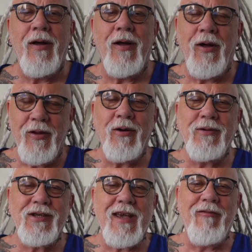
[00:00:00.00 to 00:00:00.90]
Although
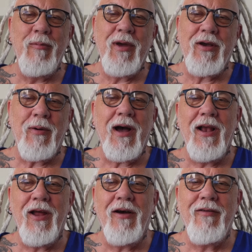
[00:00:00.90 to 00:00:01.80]
it's given me quite
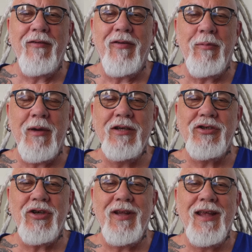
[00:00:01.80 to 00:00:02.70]
a lot of
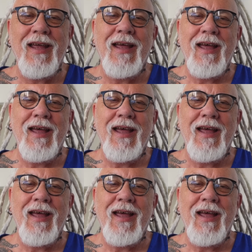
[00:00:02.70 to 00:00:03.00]
information,